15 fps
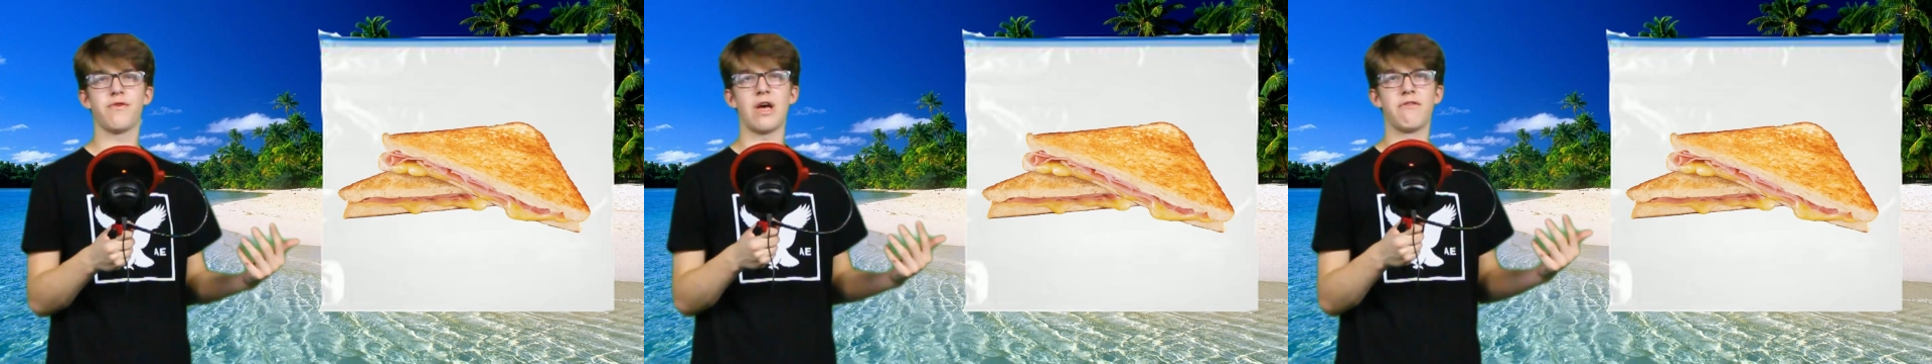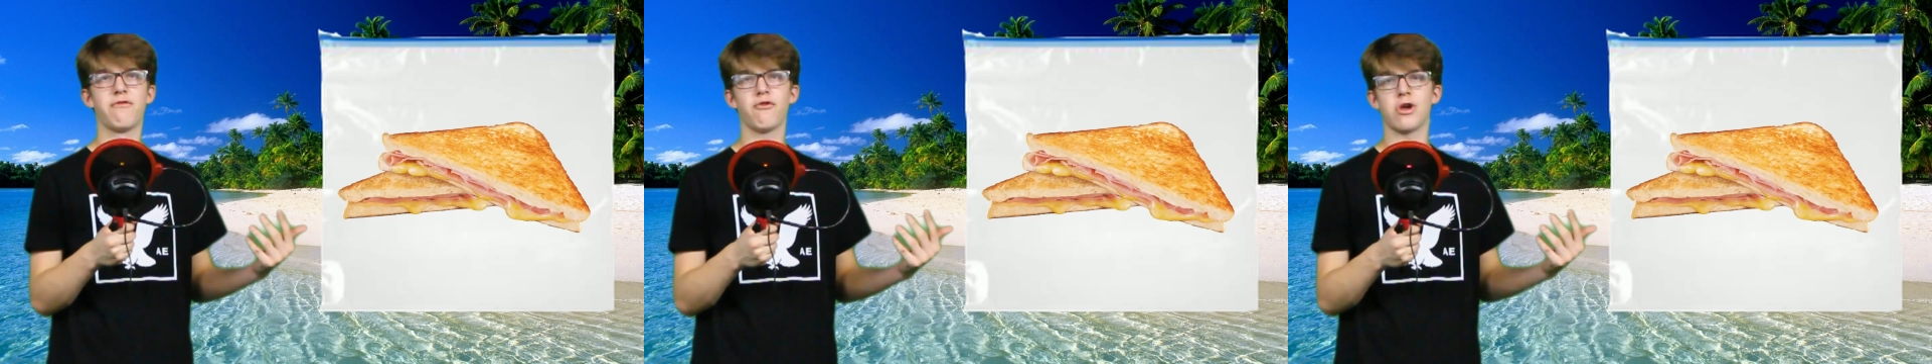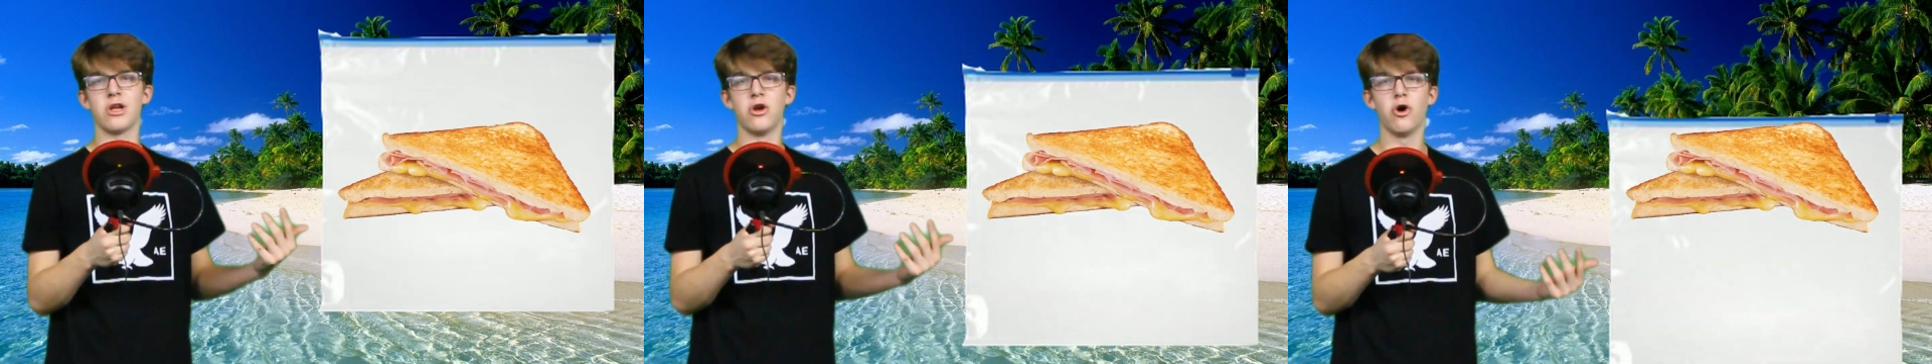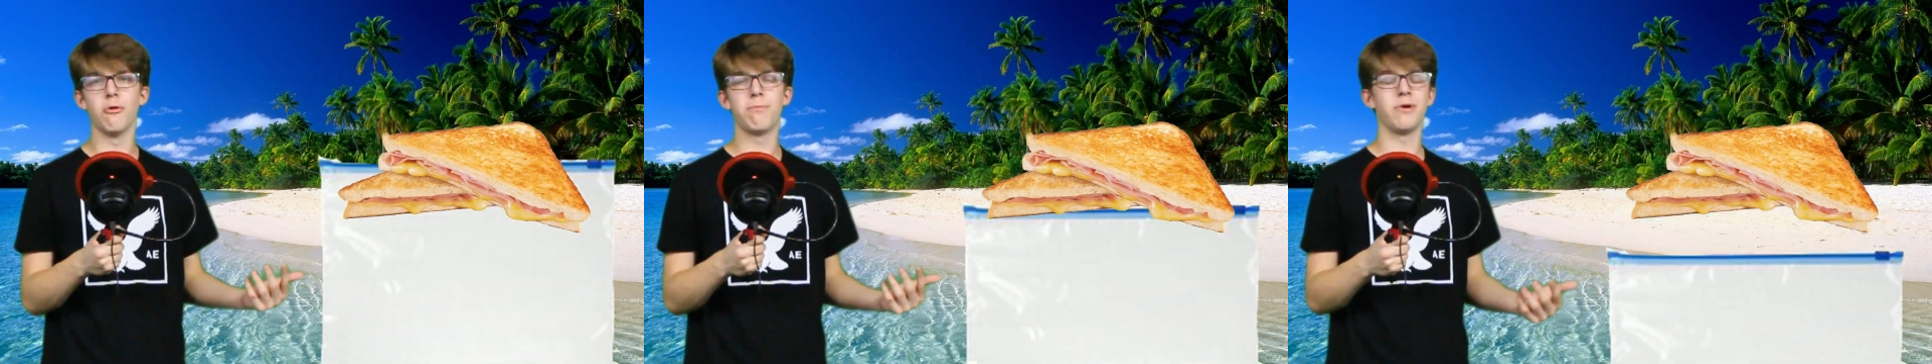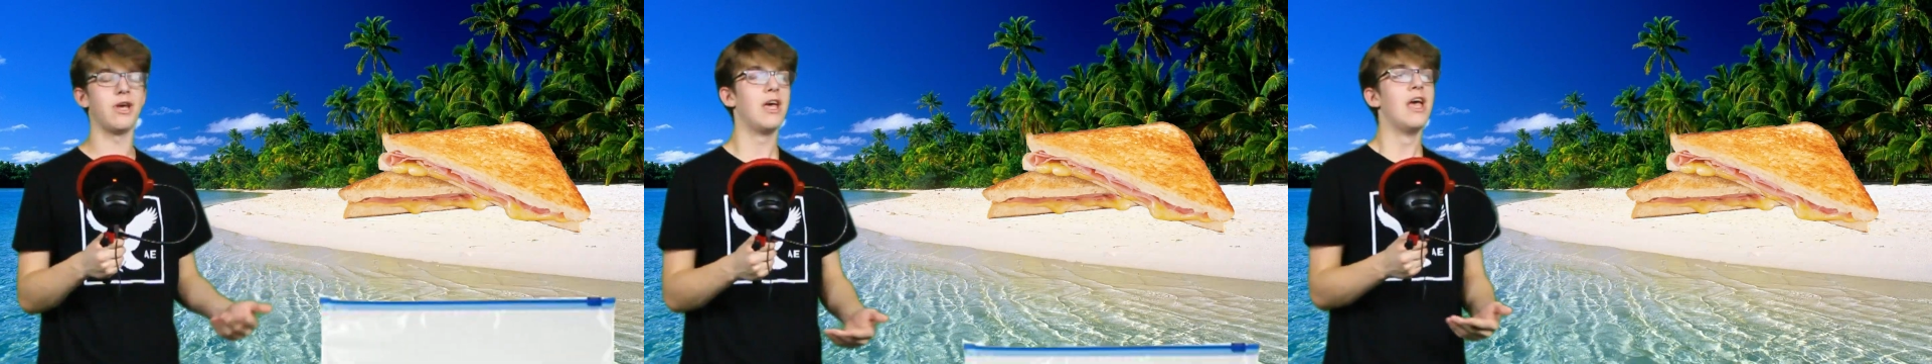I freaking
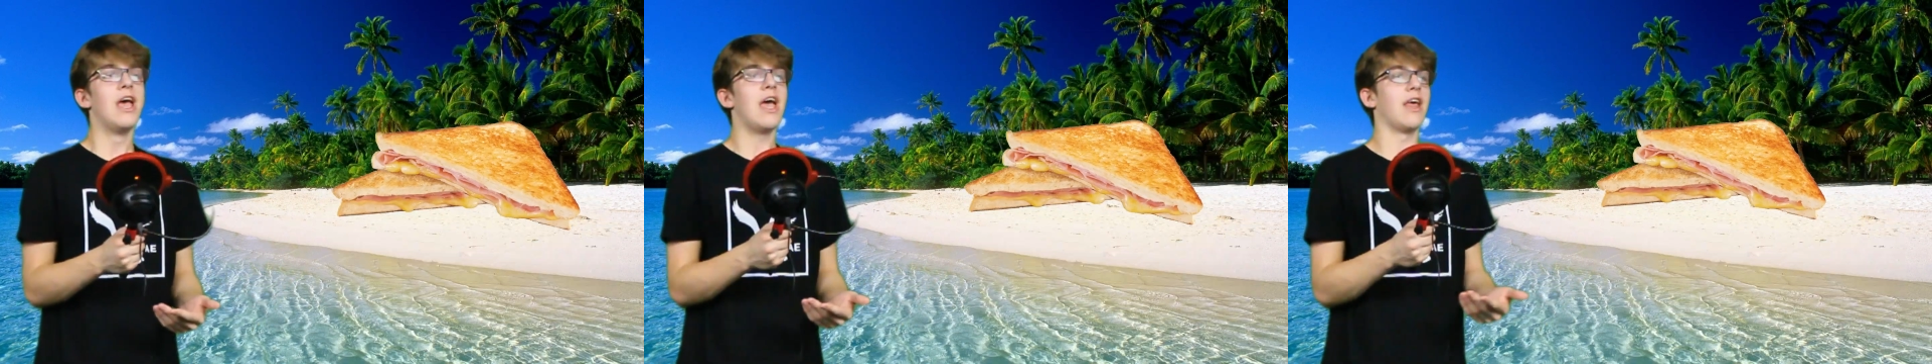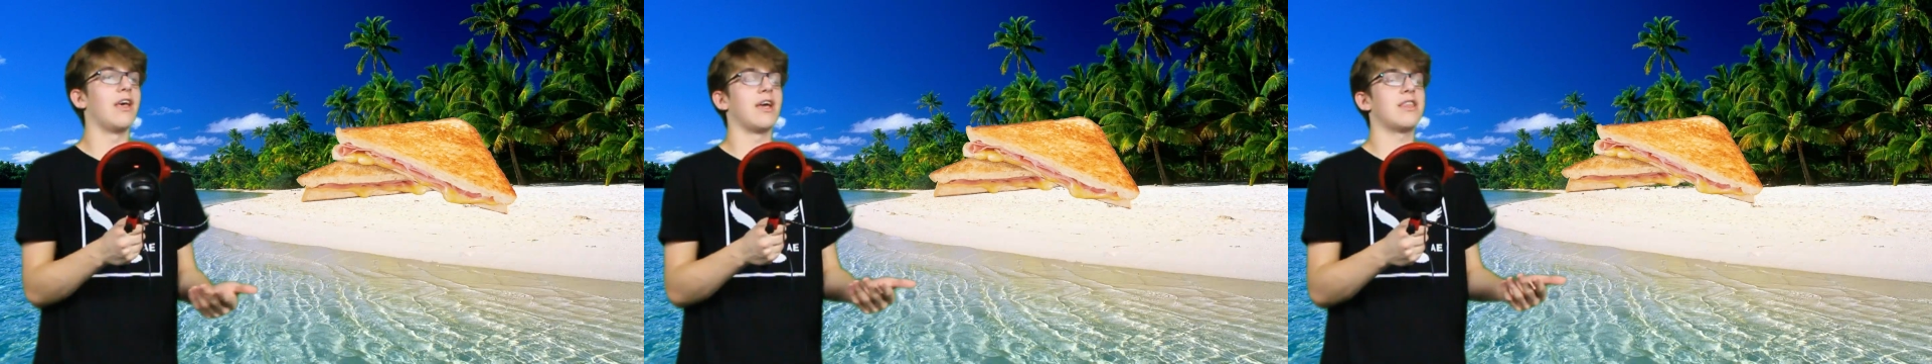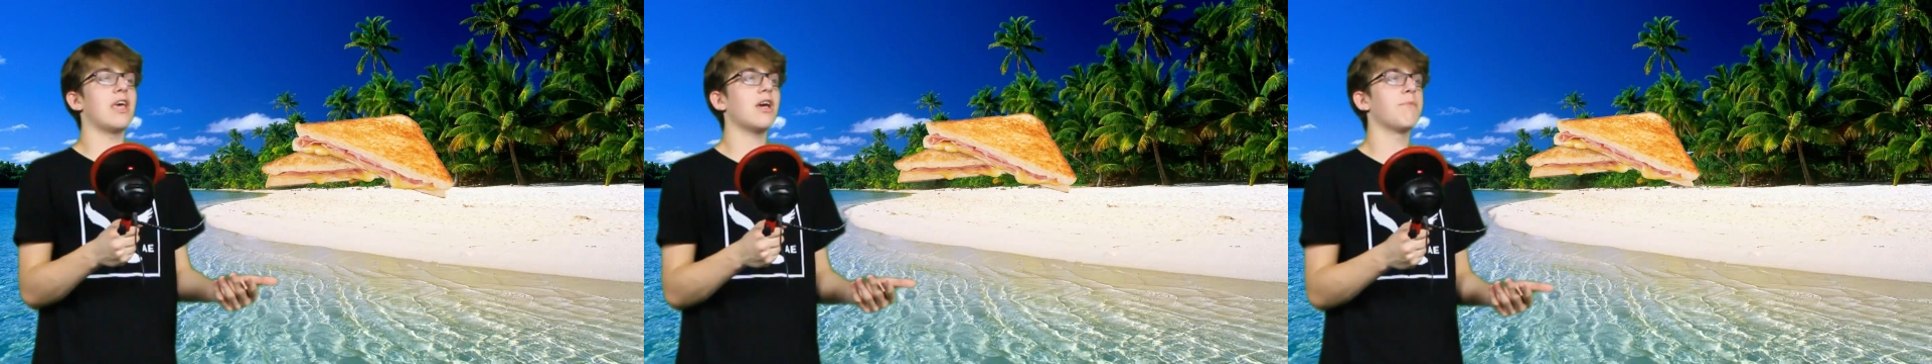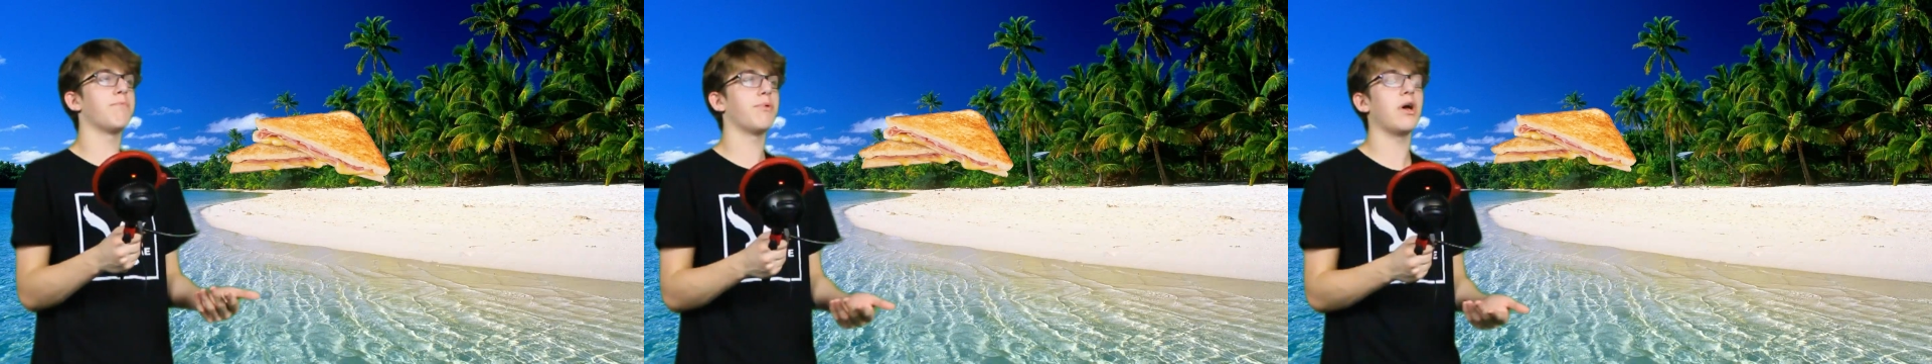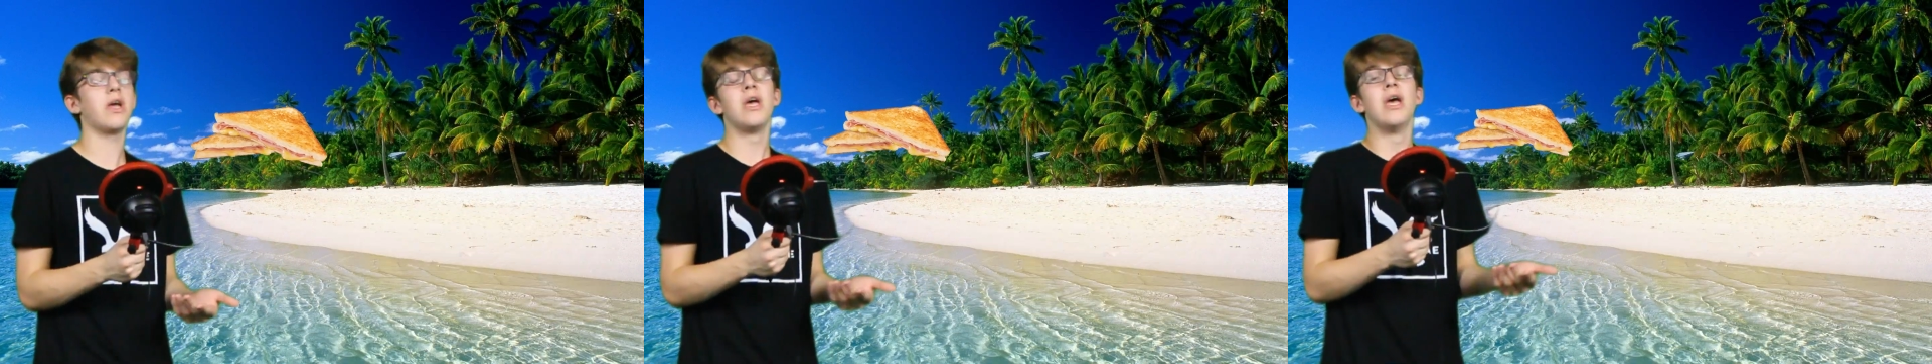open it and I take a
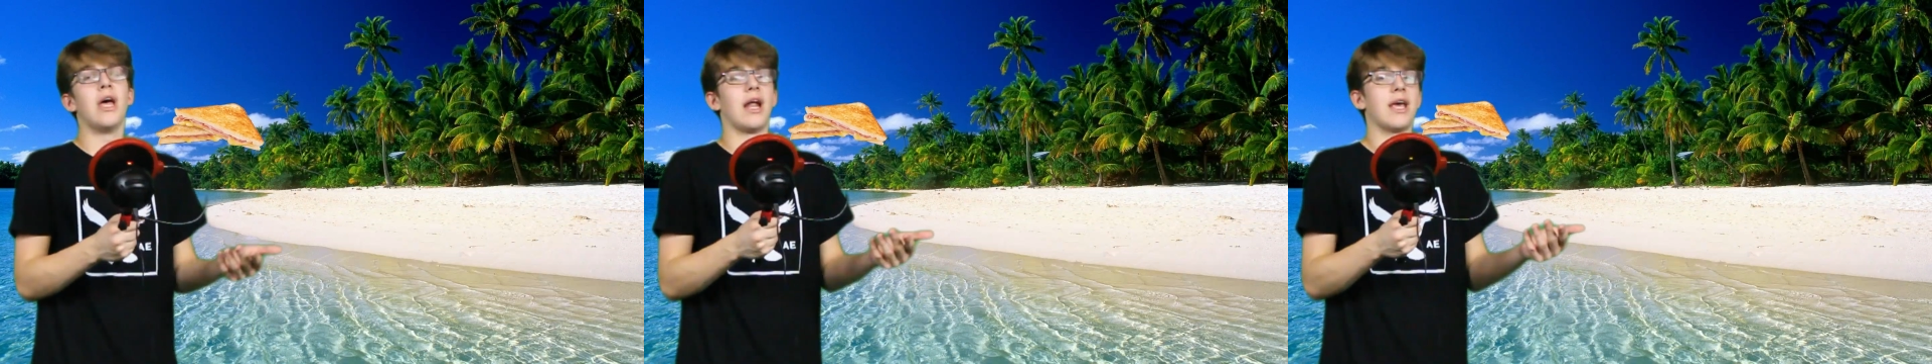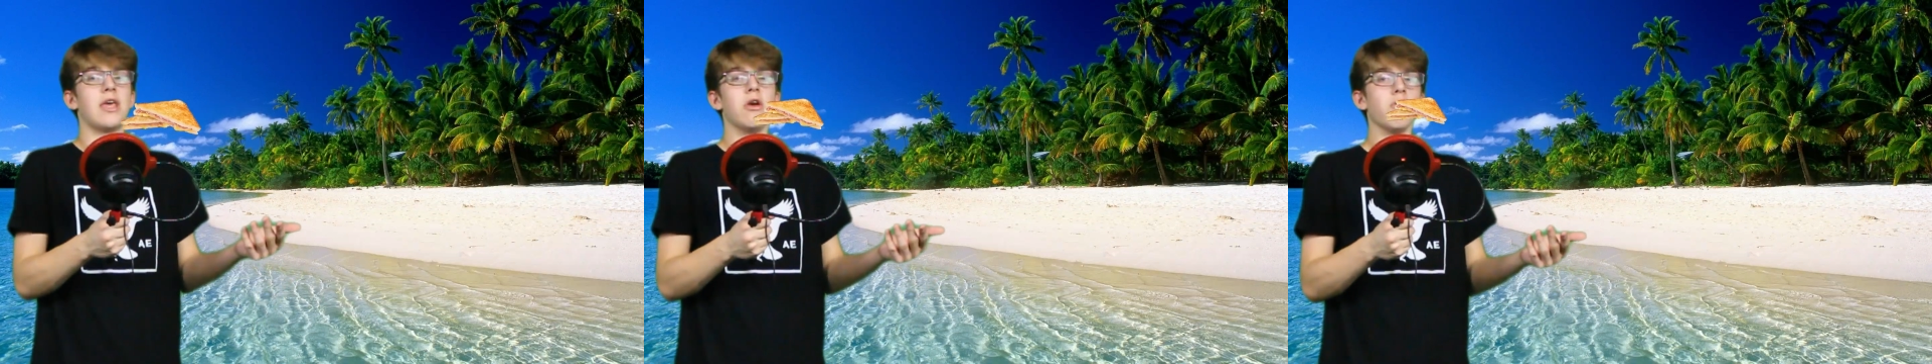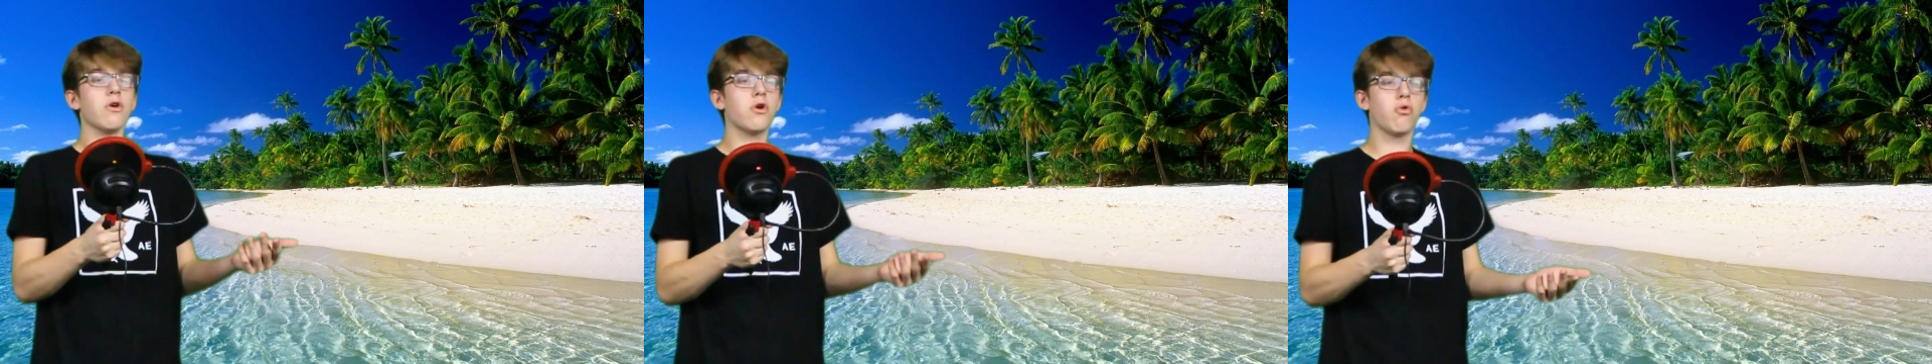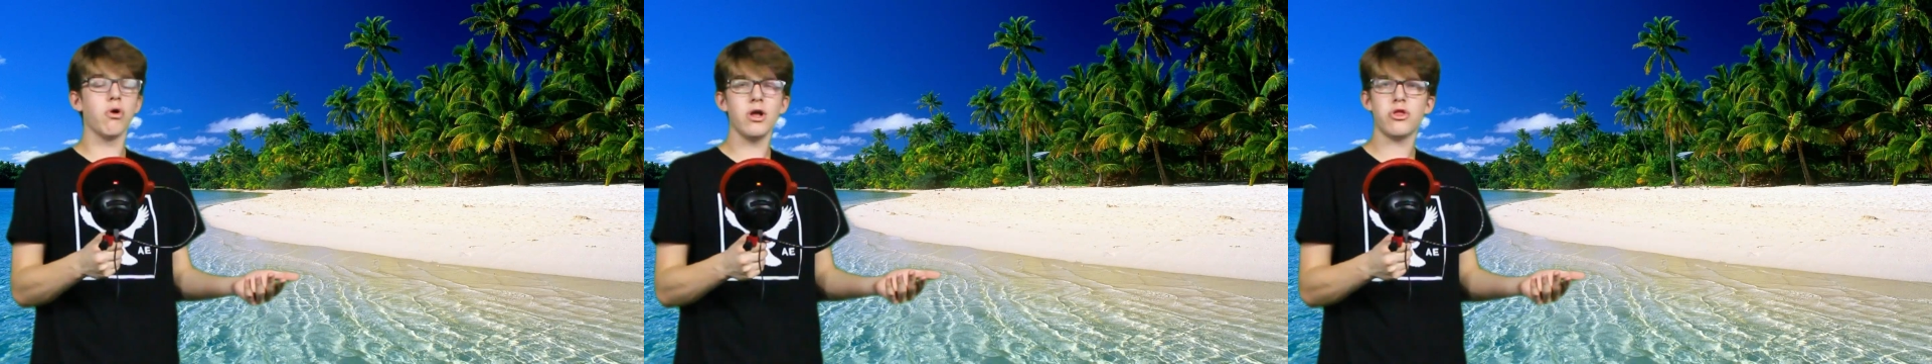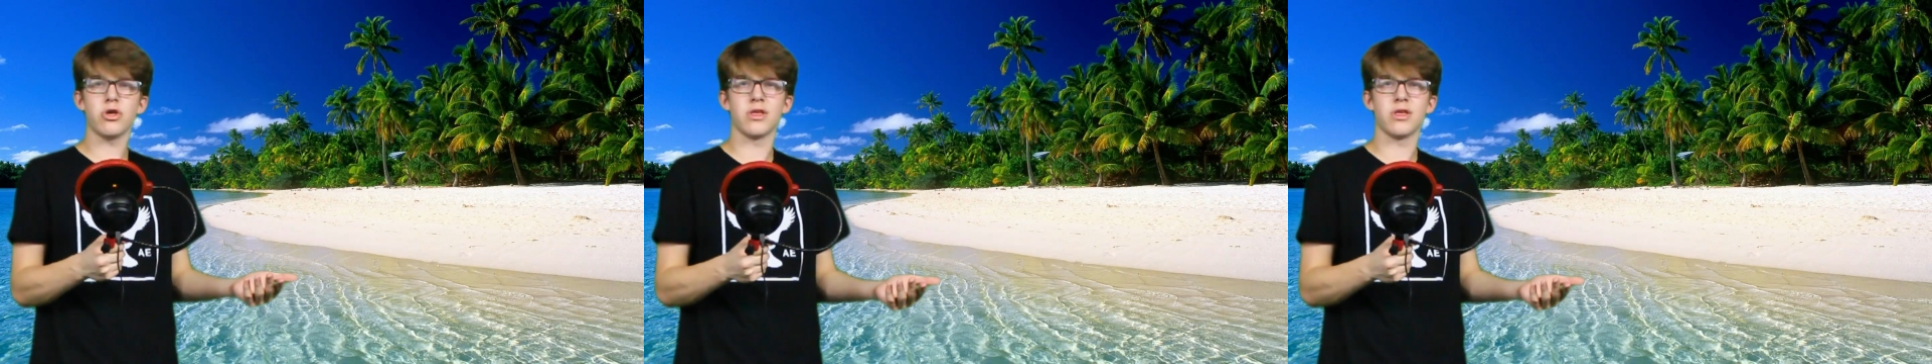bite and I hear a crunching